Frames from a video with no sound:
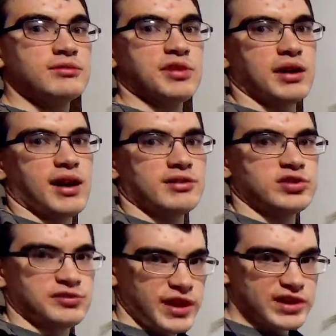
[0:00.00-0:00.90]
where our
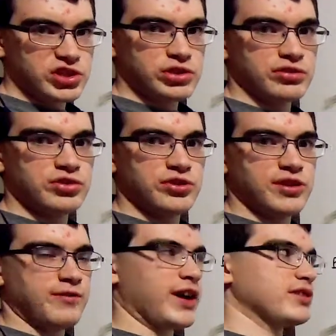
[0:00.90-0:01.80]
directional
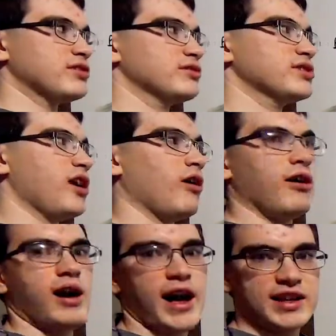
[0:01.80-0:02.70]
unit vectors
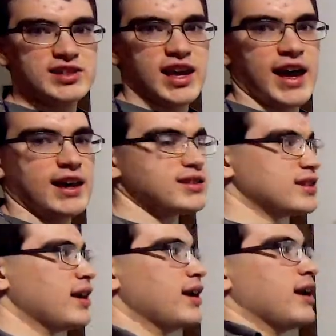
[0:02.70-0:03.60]
are x hat,